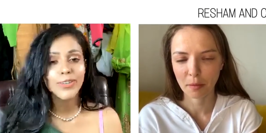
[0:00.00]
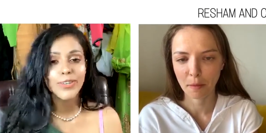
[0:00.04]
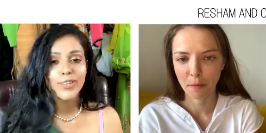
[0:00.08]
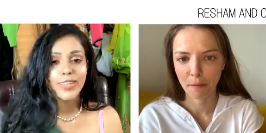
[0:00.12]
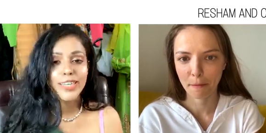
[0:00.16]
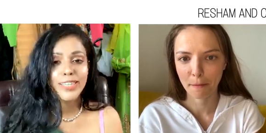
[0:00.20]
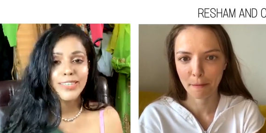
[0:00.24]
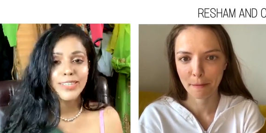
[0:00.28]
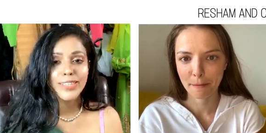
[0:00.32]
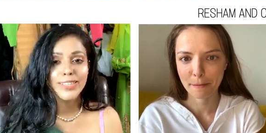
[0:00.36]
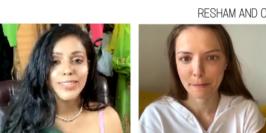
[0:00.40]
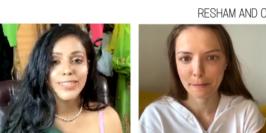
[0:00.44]

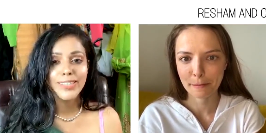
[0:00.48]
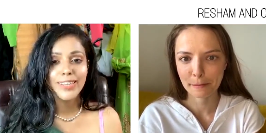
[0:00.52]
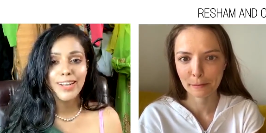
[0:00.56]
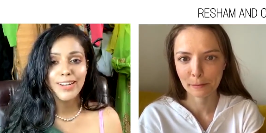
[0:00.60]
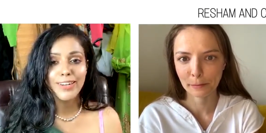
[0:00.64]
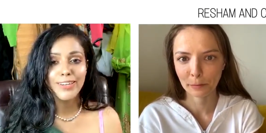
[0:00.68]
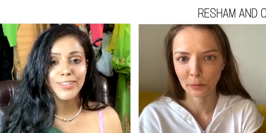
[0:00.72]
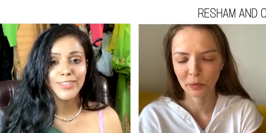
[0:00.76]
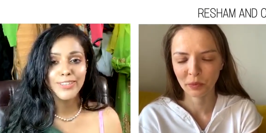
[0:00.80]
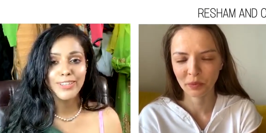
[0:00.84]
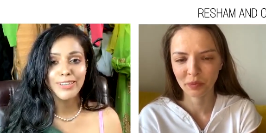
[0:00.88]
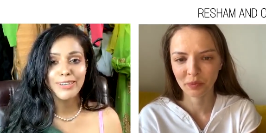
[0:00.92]
Speaker 1: it's
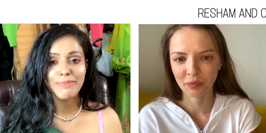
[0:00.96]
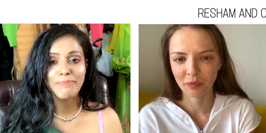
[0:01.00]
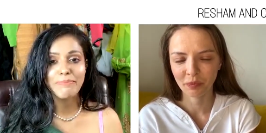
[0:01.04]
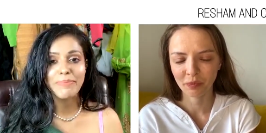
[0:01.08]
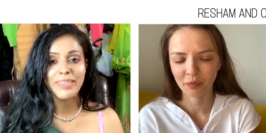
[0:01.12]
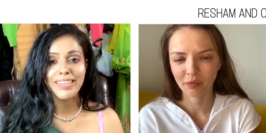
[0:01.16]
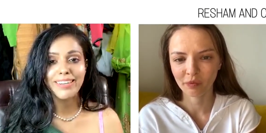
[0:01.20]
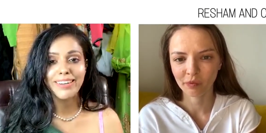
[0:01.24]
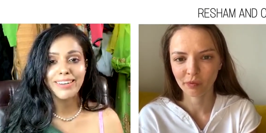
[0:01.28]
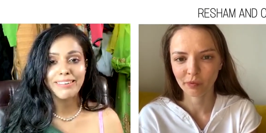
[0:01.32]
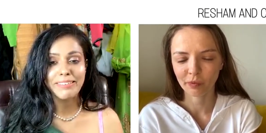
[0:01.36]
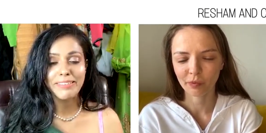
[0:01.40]
cultural
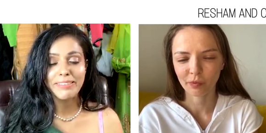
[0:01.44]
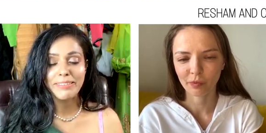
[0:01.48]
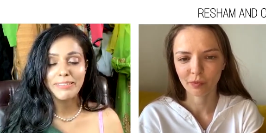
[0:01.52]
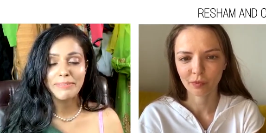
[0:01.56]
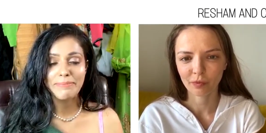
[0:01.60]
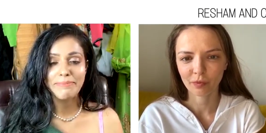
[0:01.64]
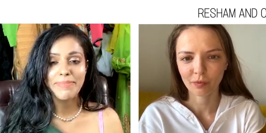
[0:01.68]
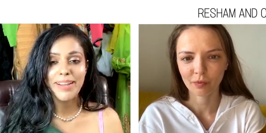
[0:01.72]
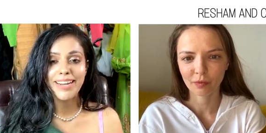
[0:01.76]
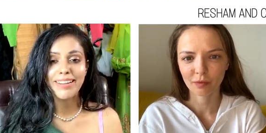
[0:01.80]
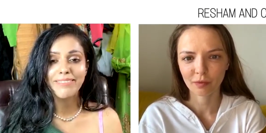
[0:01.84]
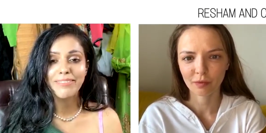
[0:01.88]

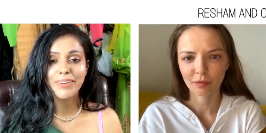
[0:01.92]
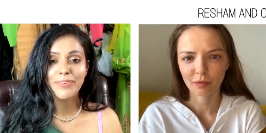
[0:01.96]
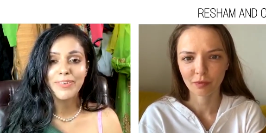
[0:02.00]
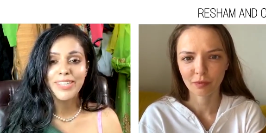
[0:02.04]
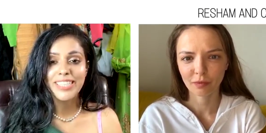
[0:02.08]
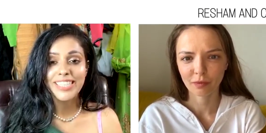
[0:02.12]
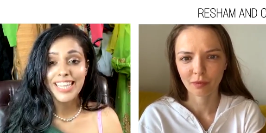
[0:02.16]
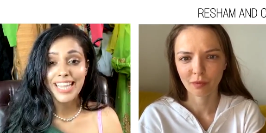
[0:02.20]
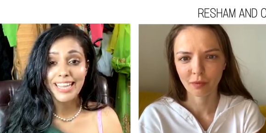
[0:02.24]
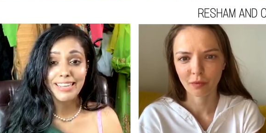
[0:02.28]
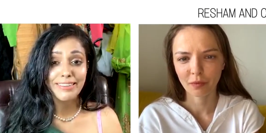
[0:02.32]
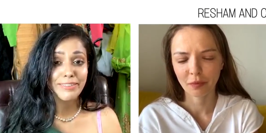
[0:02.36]
imperialism, and
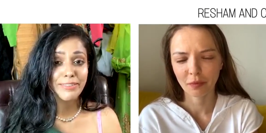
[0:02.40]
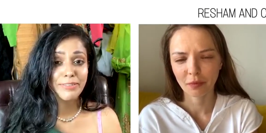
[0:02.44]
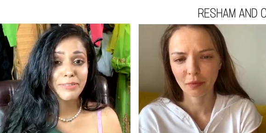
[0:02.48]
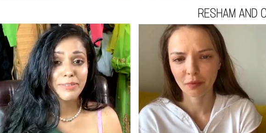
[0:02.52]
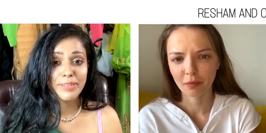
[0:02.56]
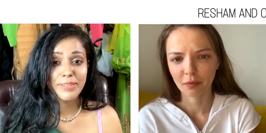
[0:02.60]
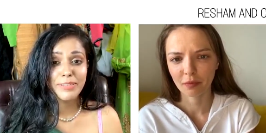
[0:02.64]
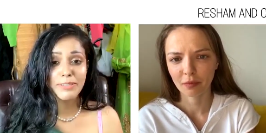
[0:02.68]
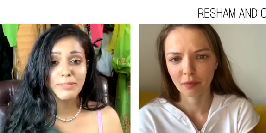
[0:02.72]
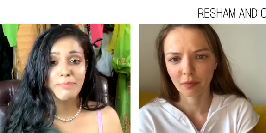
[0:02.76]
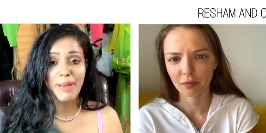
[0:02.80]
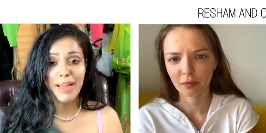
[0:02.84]
everyone's like
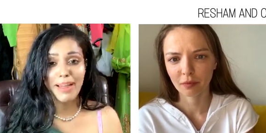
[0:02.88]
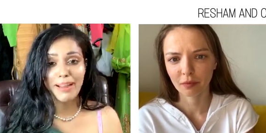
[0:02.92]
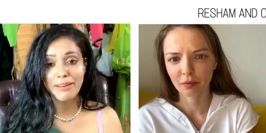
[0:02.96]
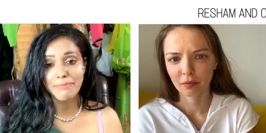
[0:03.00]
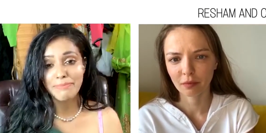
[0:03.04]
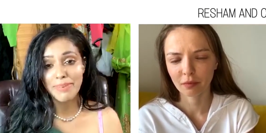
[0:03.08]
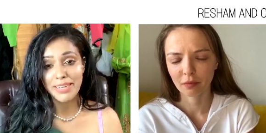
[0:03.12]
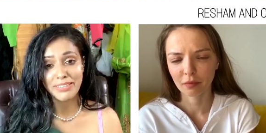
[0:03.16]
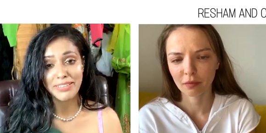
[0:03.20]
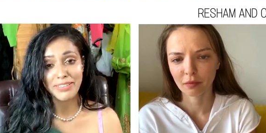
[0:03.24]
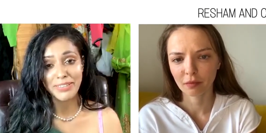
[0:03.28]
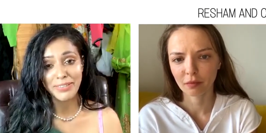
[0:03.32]

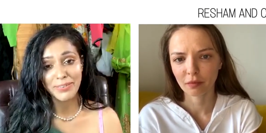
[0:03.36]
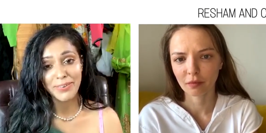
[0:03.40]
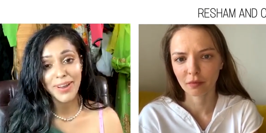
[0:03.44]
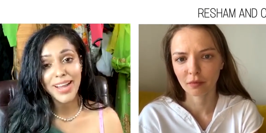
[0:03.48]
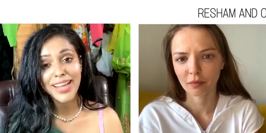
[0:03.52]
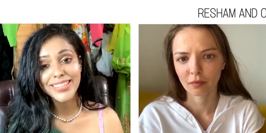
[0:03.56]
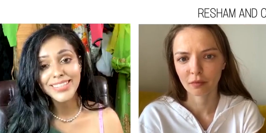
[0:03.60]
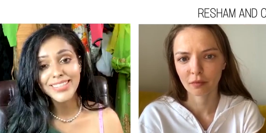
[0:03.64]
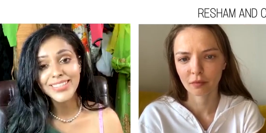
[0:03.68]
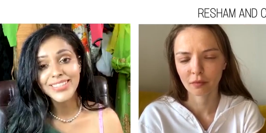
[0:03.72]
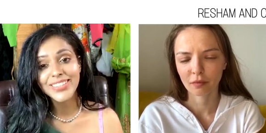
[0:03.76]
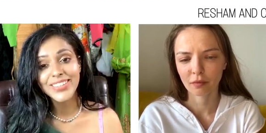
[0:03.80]
inspired by the
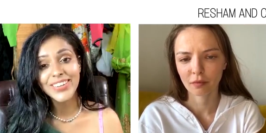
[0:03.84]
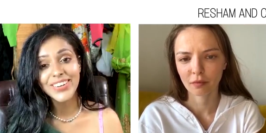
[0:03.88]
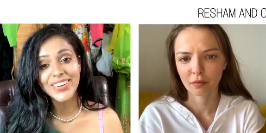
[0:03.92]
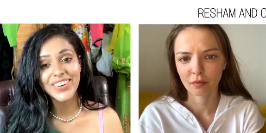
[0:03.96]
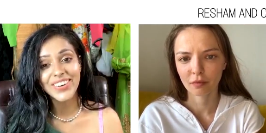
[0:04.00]
US. So